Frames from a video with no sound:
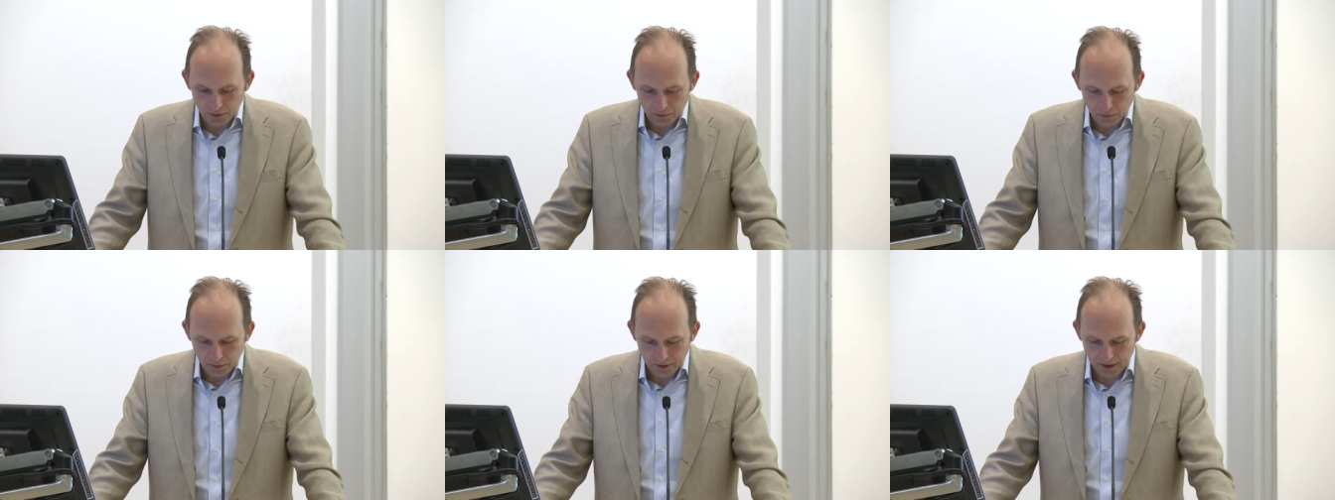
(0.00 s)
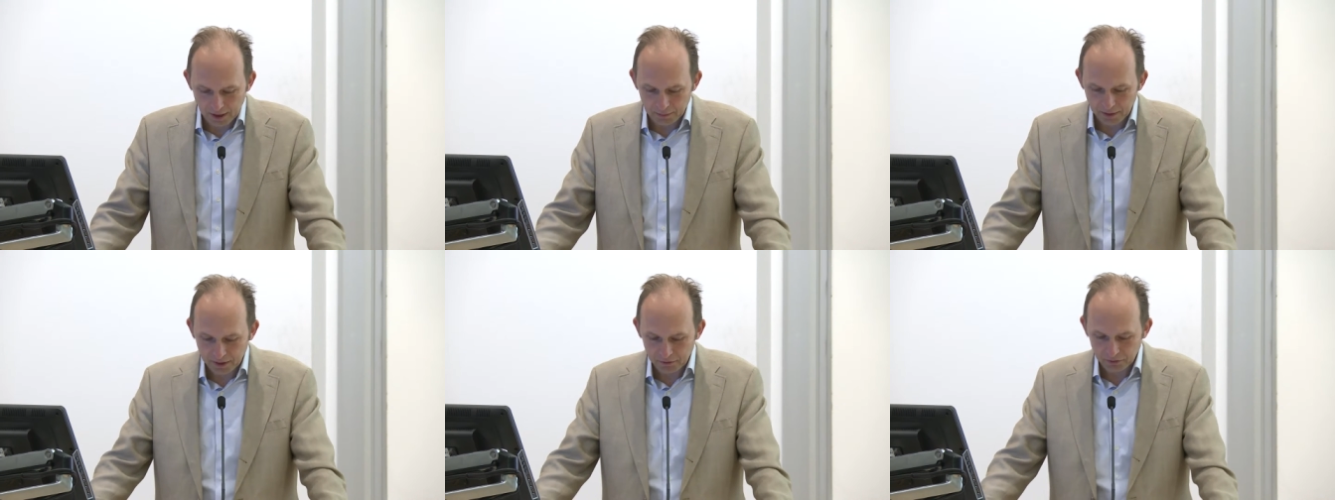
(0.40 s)
were
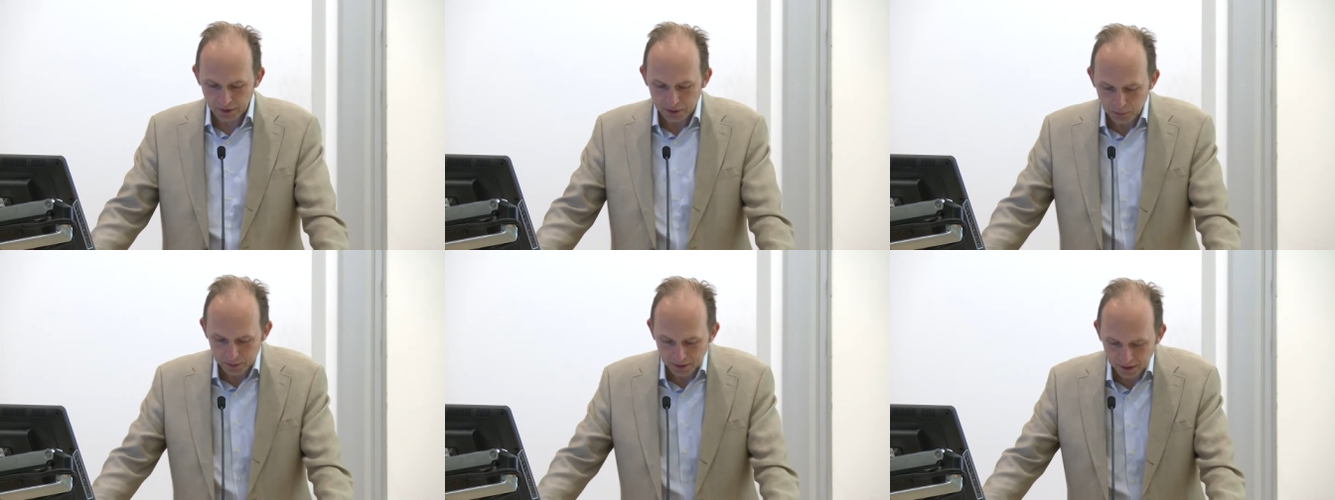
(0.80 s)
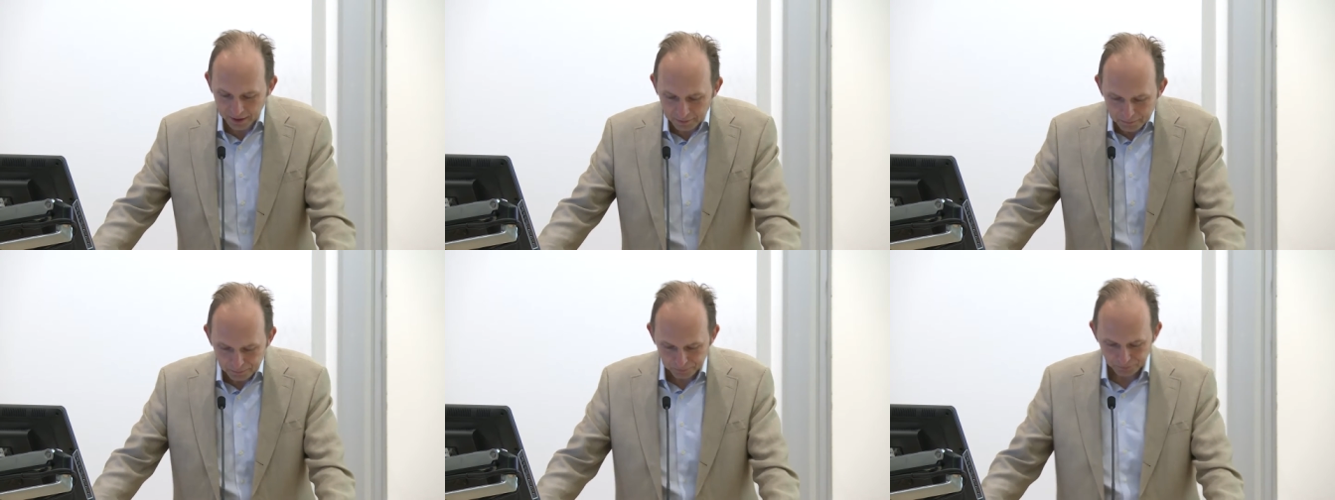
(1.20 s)
coming
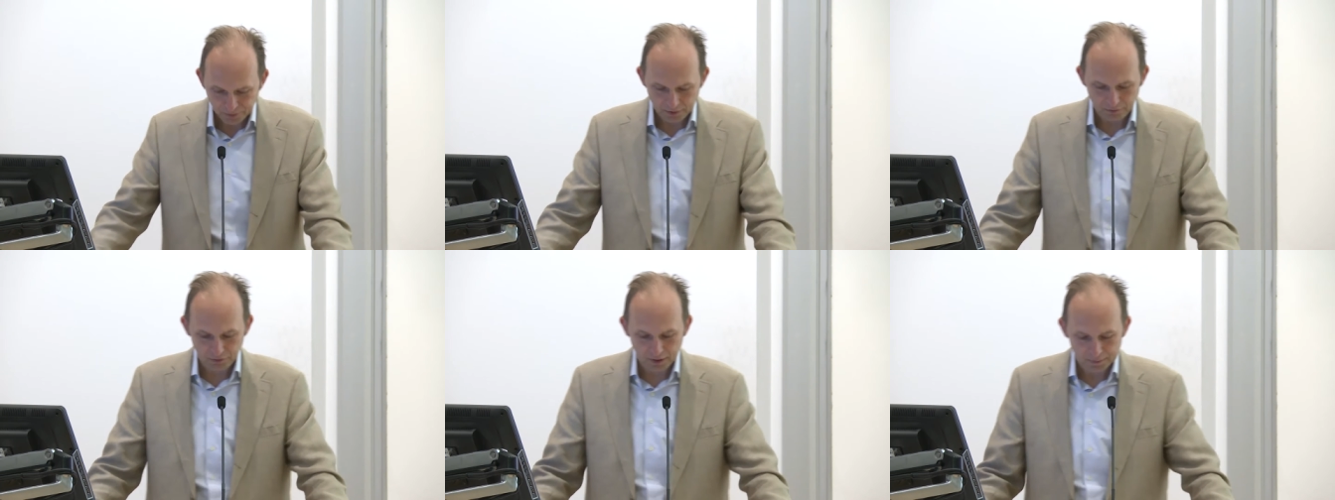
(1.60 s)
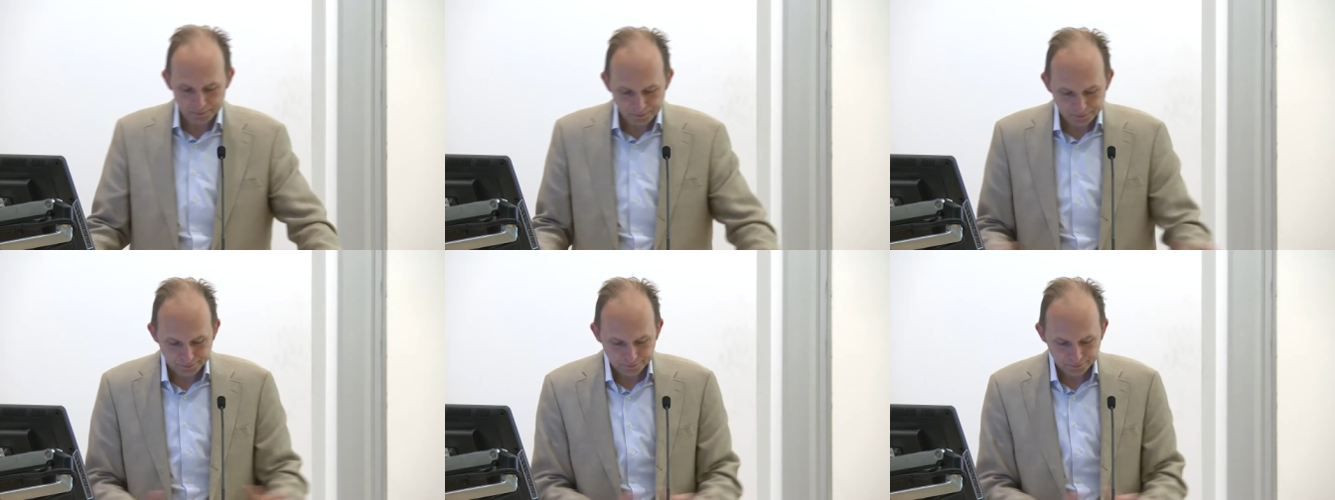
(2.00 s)
frequently from